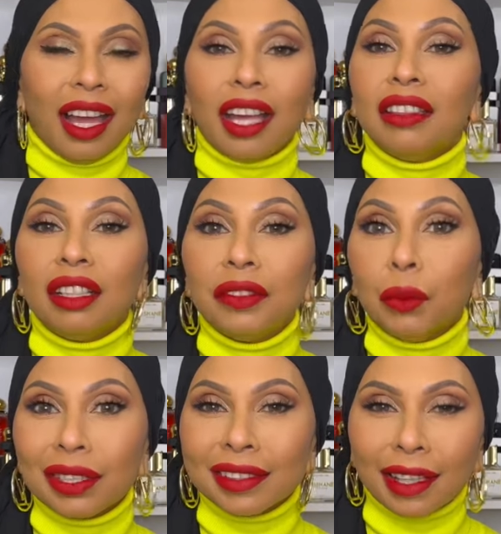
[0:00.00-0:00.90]
I love the
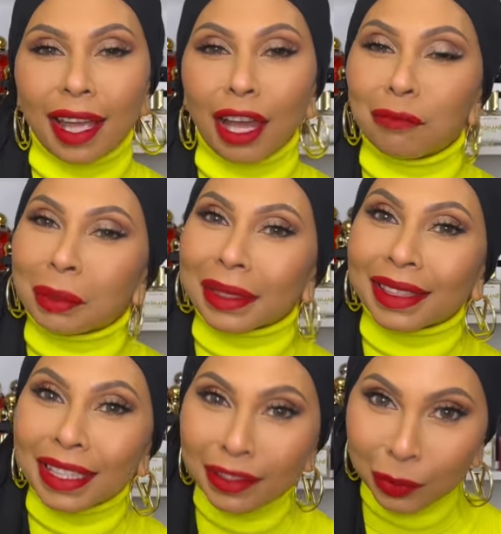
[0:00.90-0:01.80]
ones that I have, but
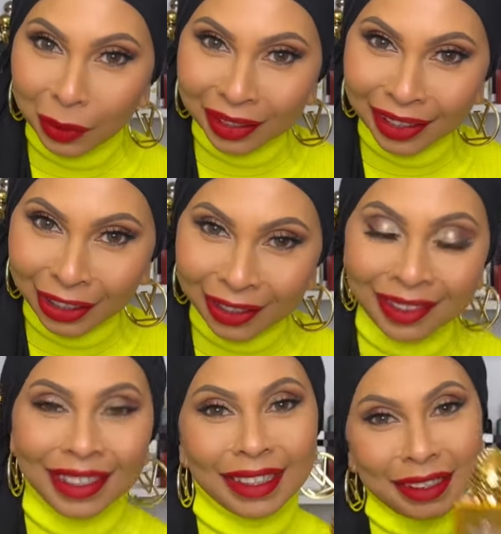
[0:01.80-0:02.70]
this one here,
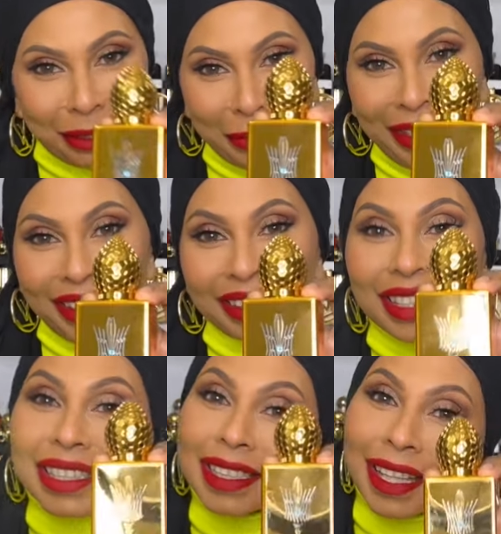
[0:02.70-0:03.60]
to me, is
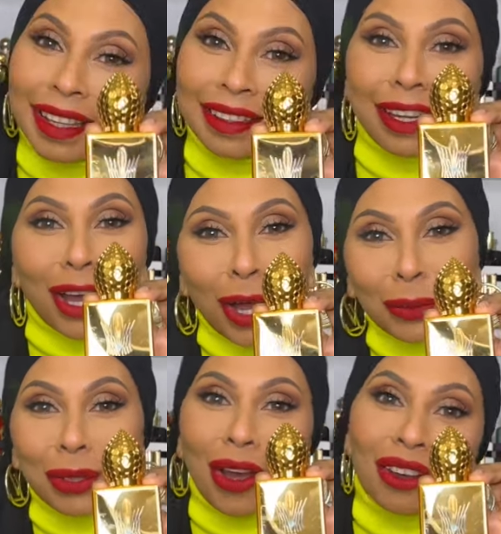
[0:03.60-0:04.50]
10
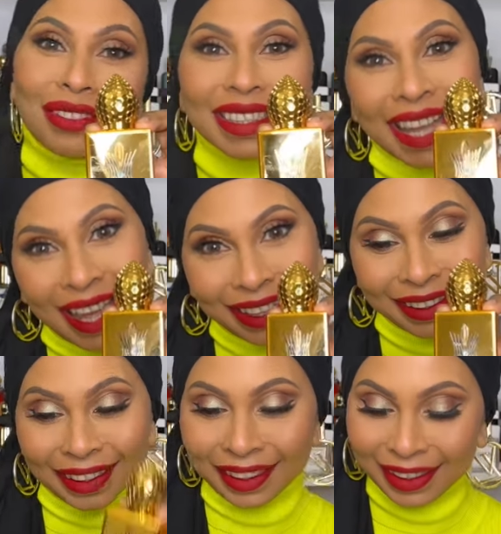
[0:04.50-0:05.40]
out of
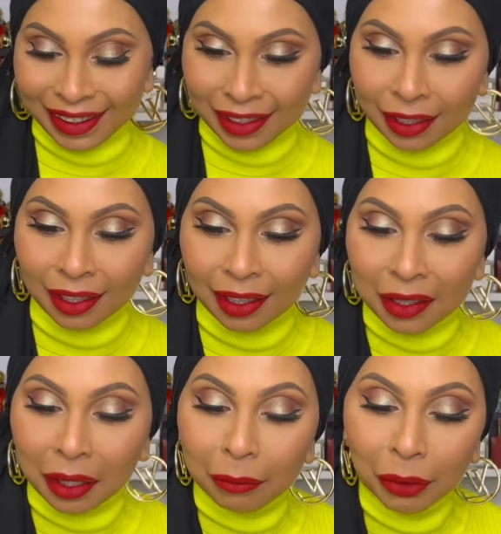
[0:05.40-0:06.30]
10.
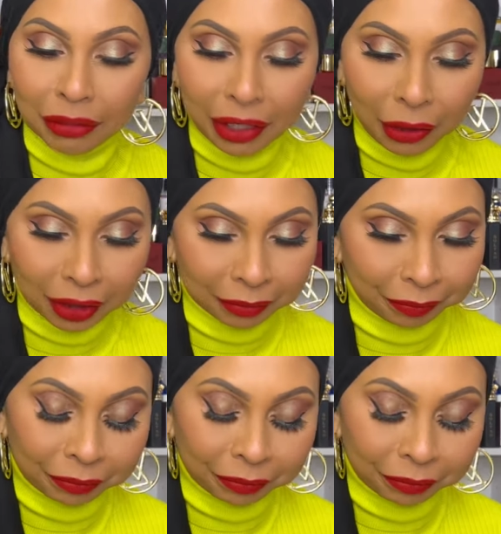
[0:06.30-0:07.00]
Moving on.